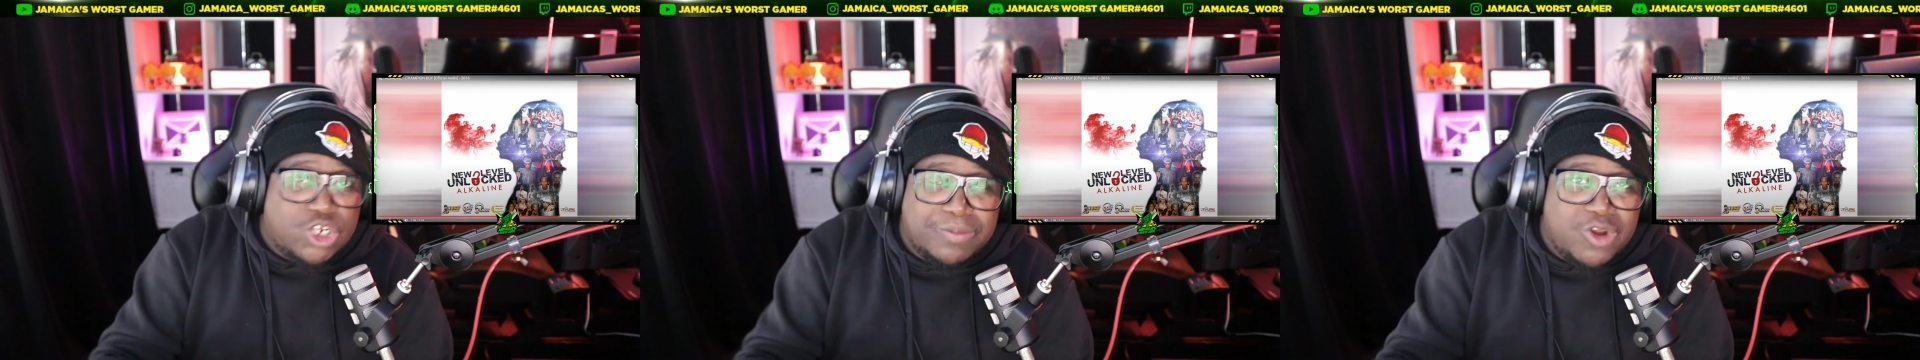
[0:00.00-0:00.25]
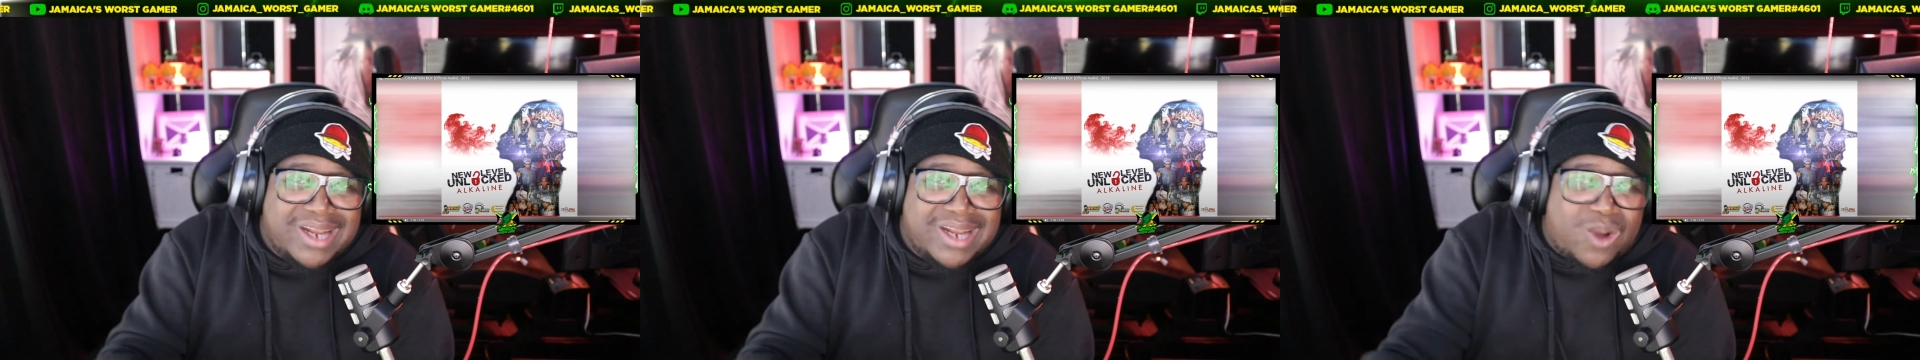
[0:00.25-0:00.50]

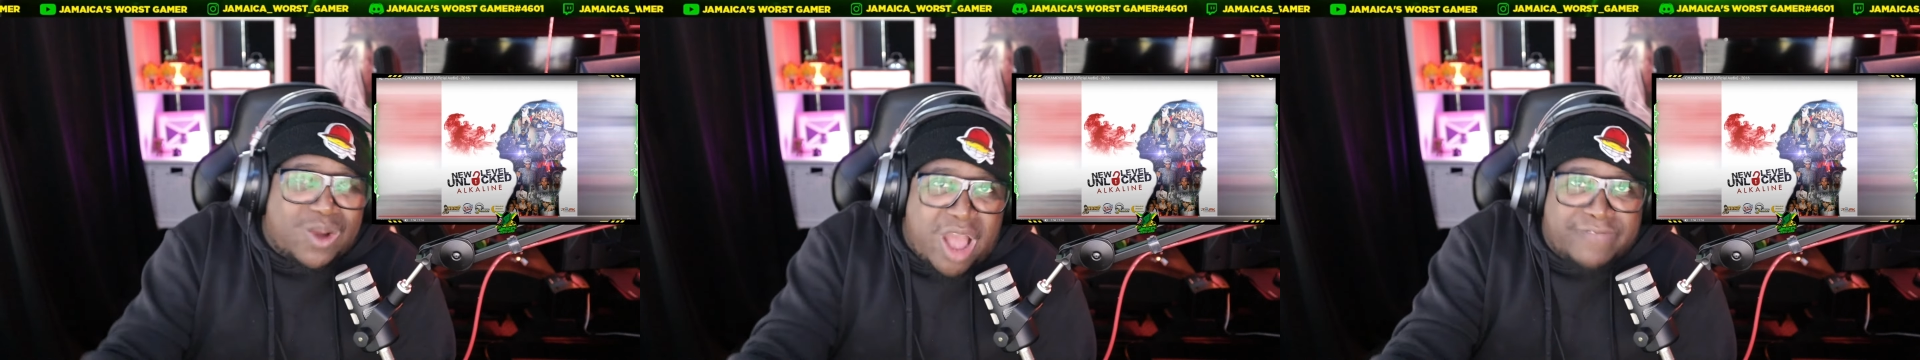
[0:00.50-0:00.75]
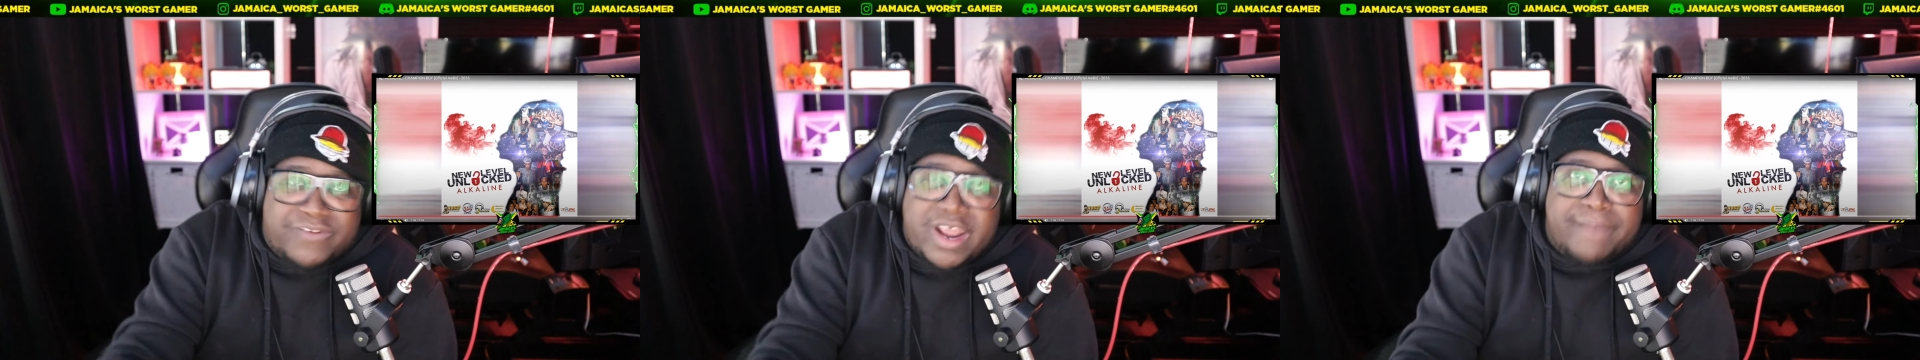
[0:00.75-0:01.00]
Nothing not go on
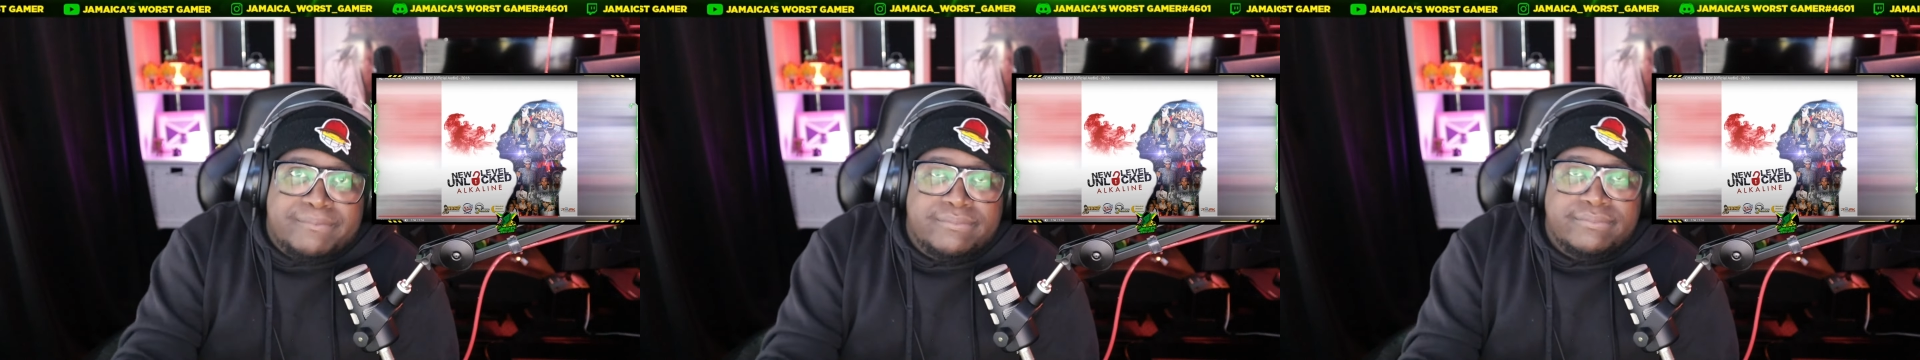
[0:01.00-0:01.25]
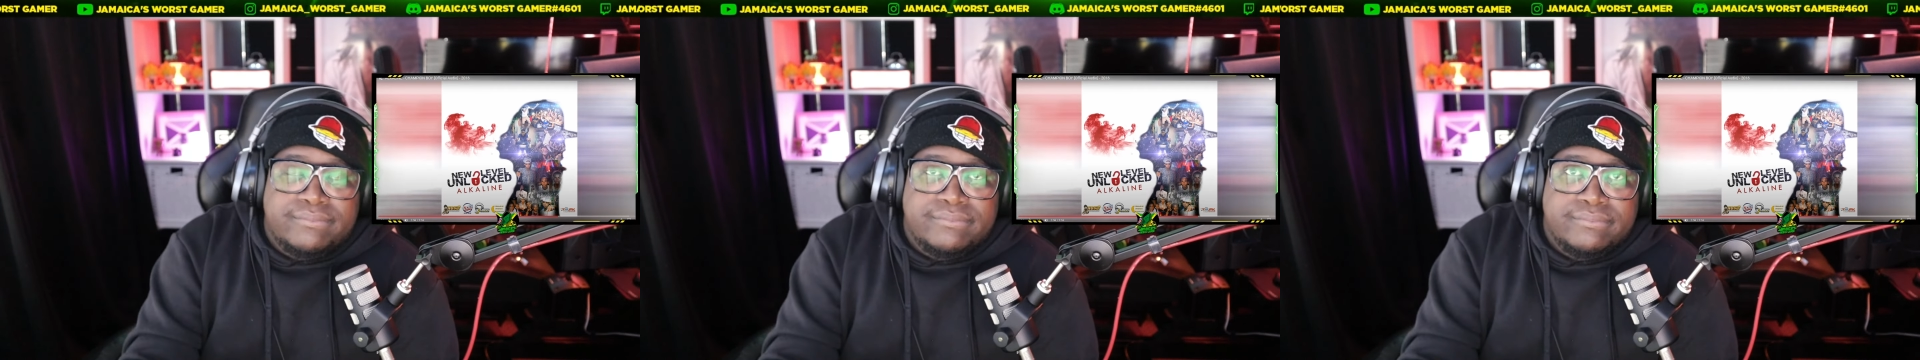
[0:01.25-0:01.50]
for them.
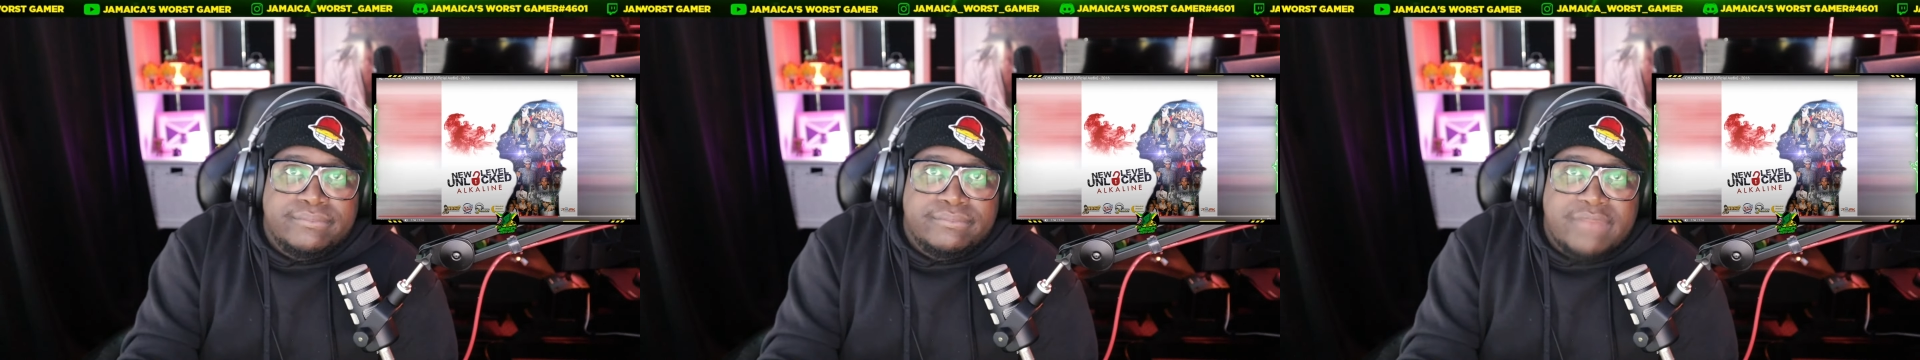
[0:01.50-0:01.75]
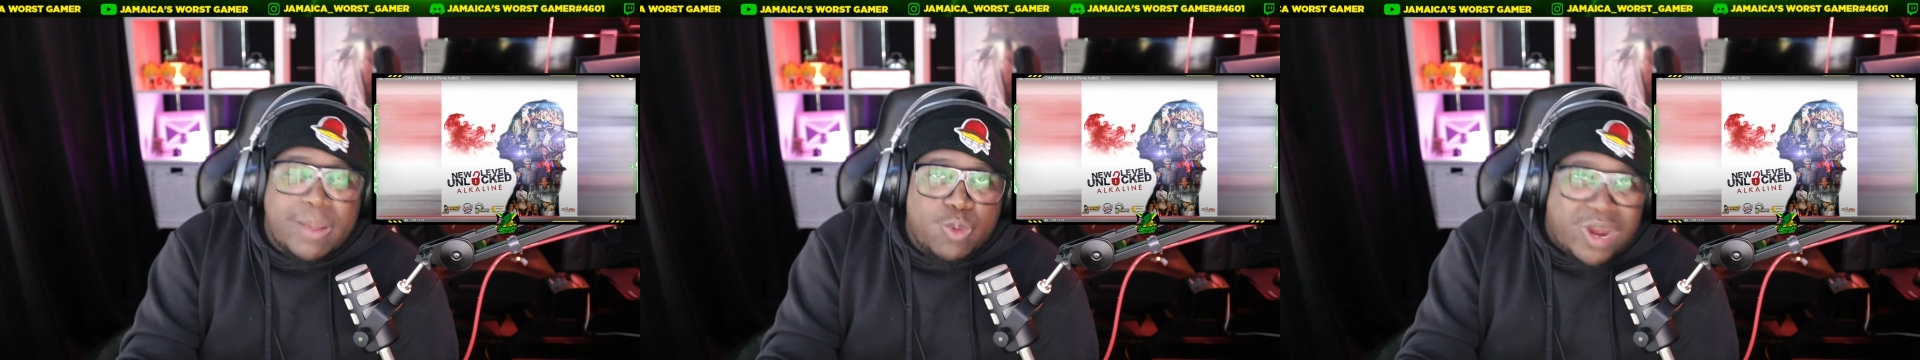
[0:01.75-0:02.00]

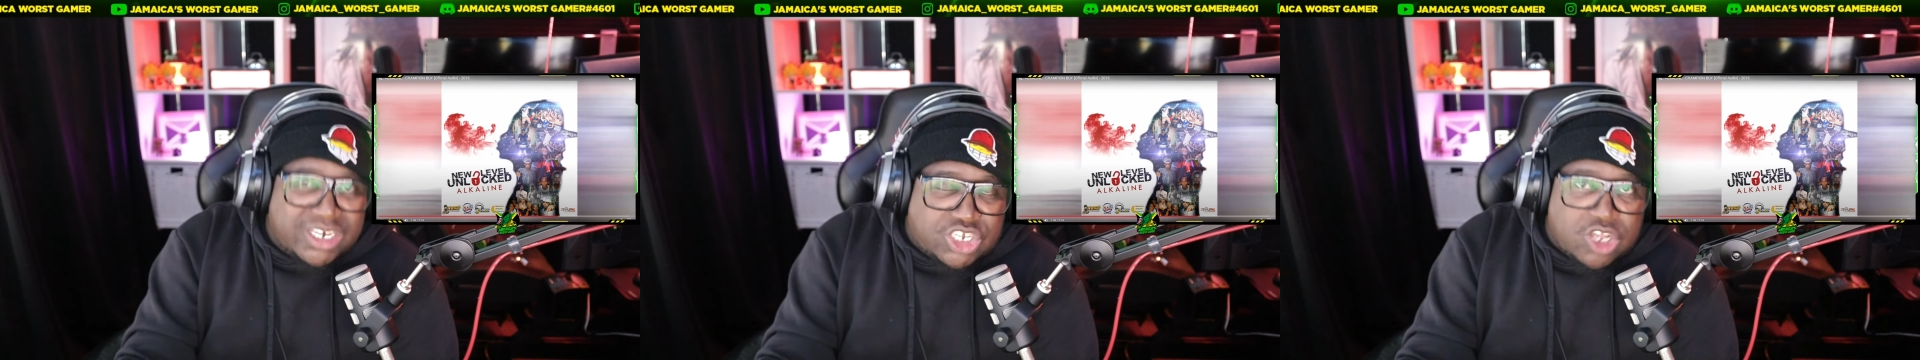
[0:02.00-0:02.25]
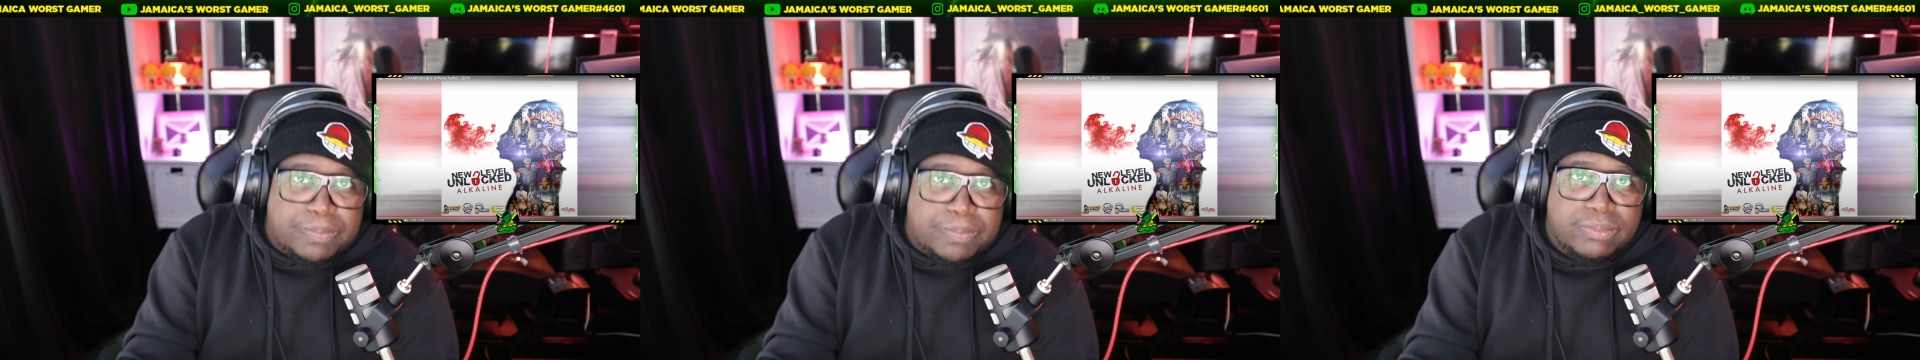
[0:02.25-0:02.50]
Them washed
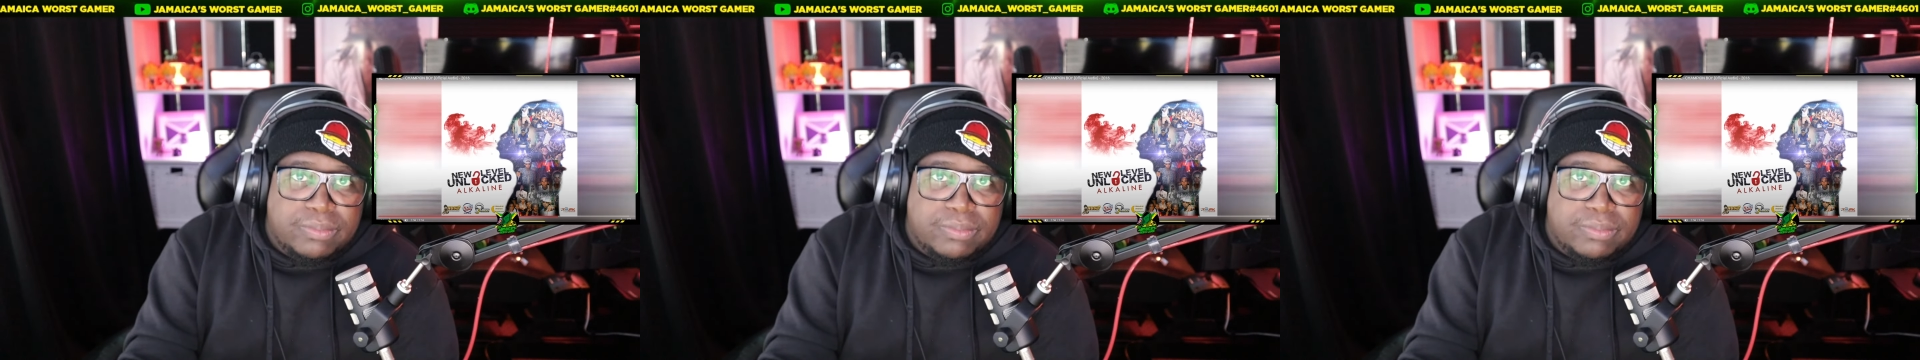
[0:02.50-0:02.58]
up.